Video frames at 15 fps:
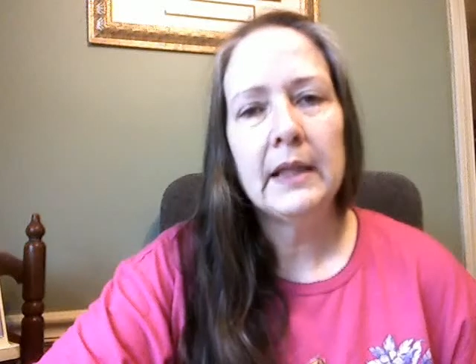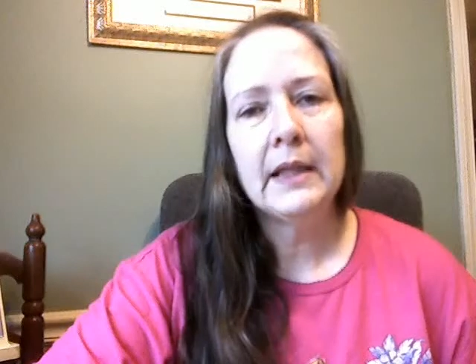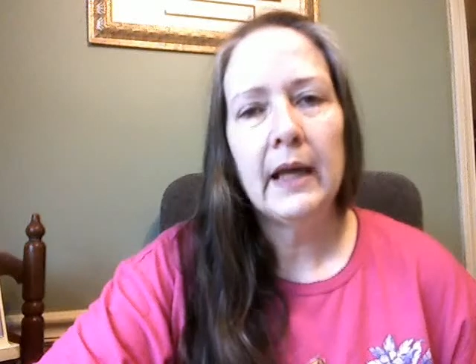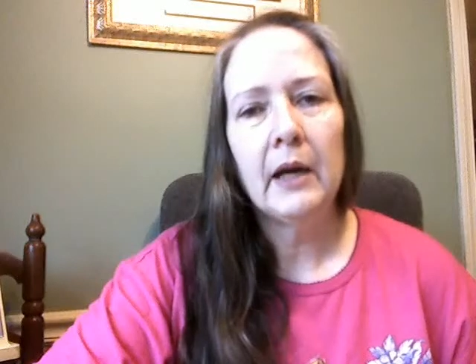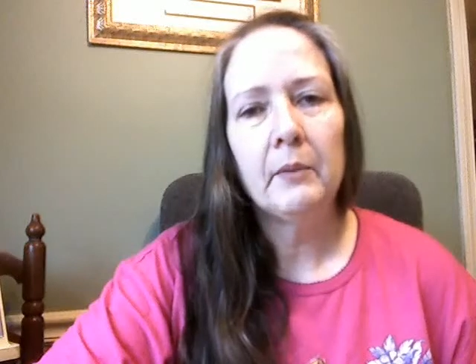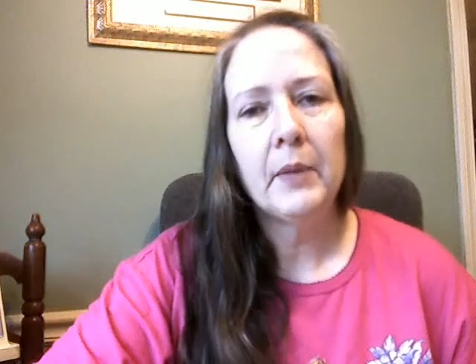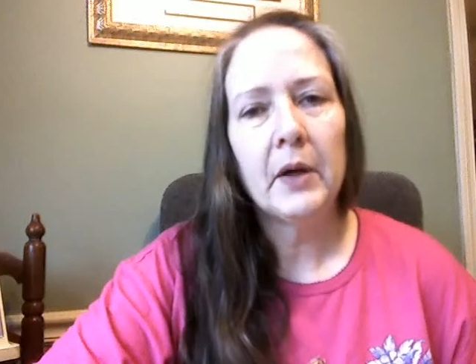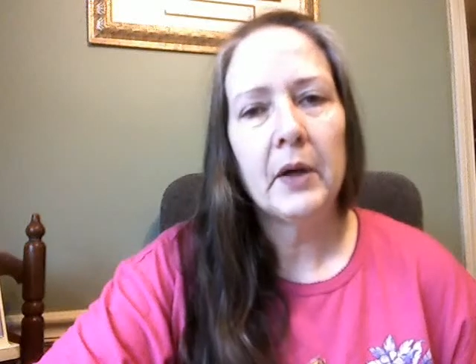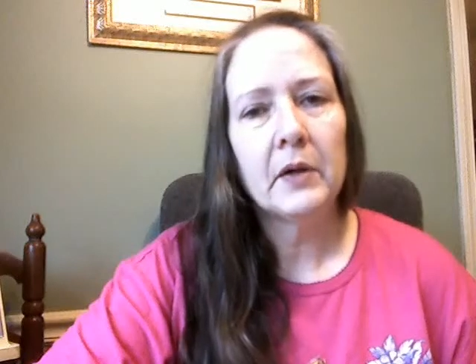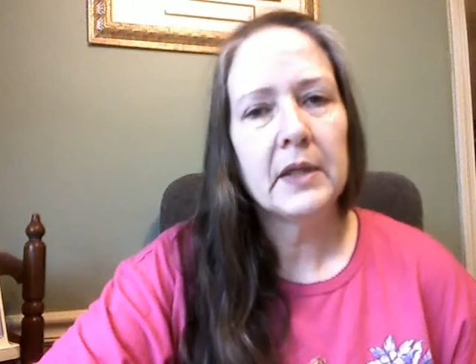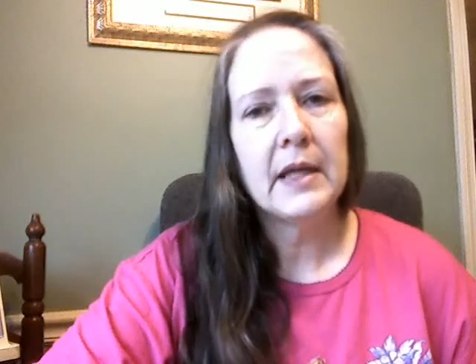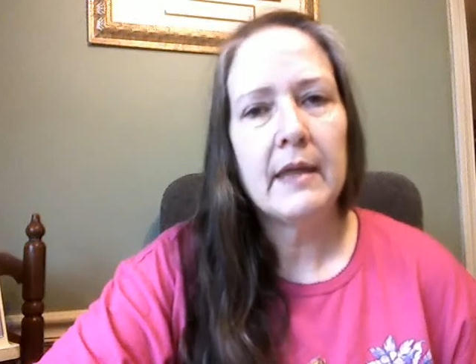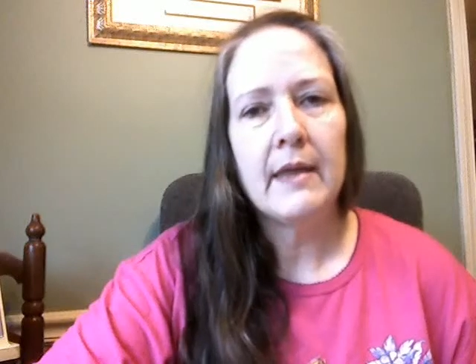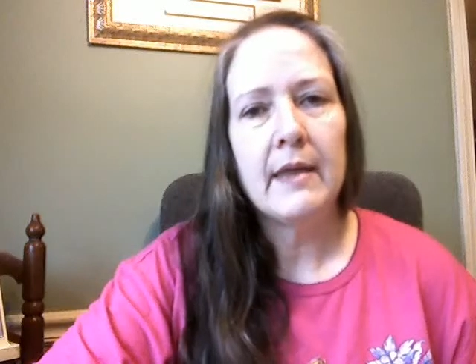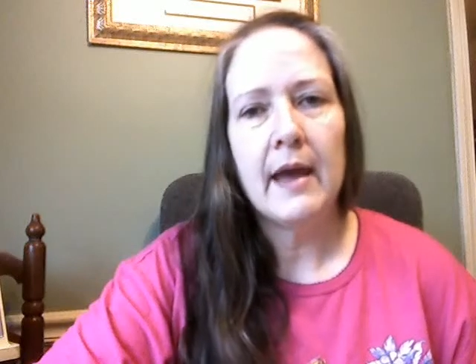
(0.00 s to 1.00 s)
the kind of
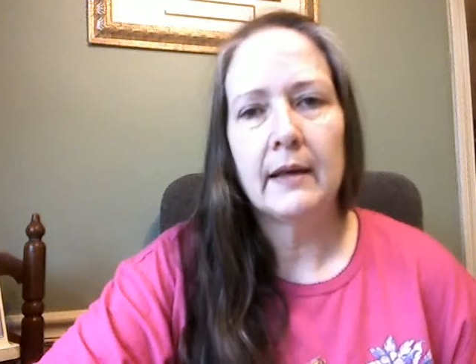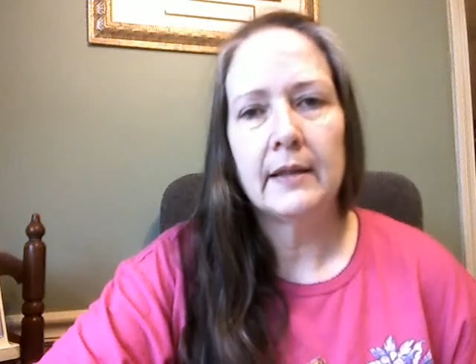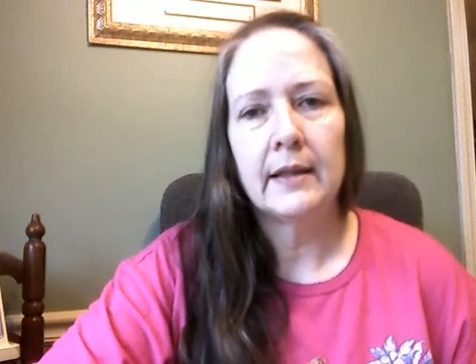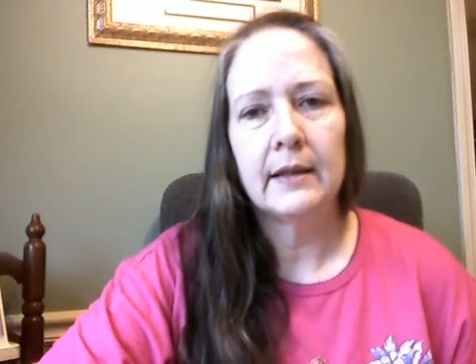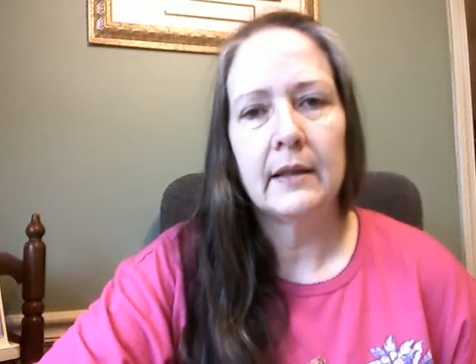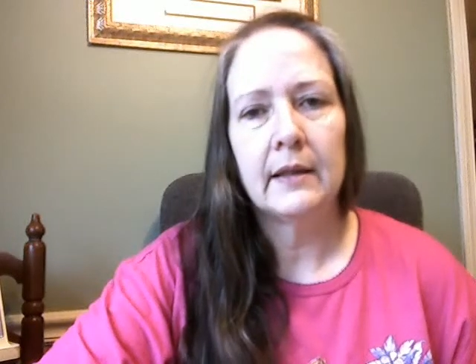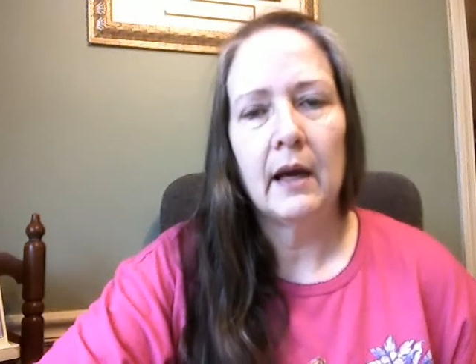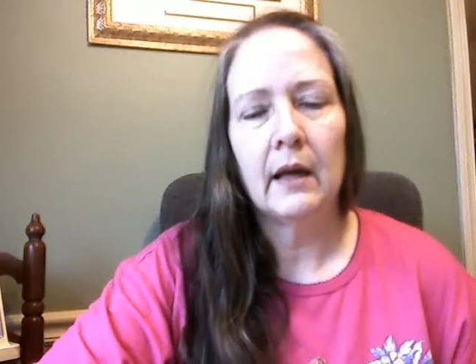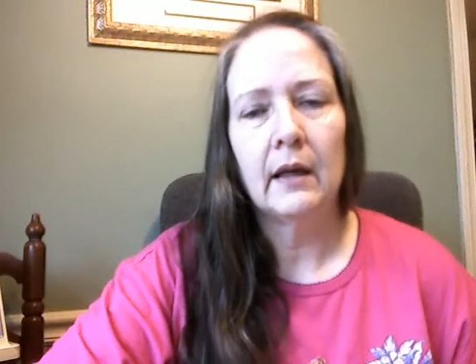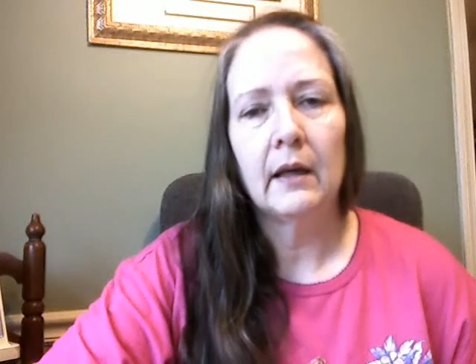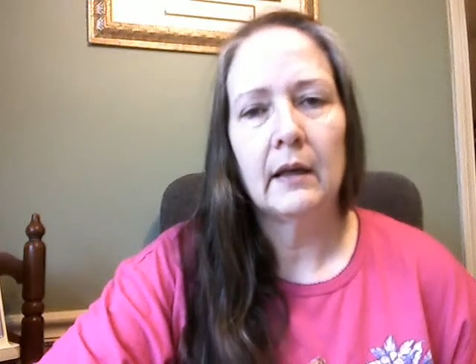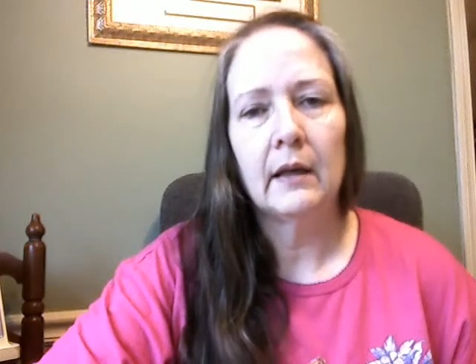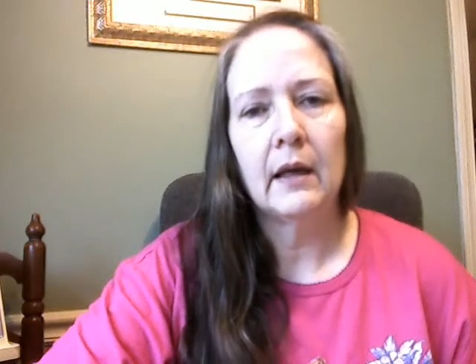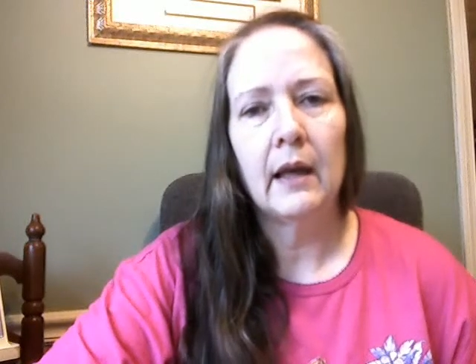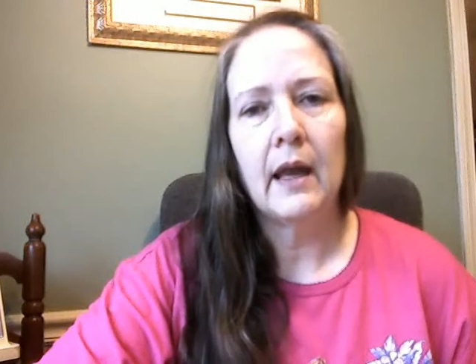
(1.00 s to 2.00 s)
person that did not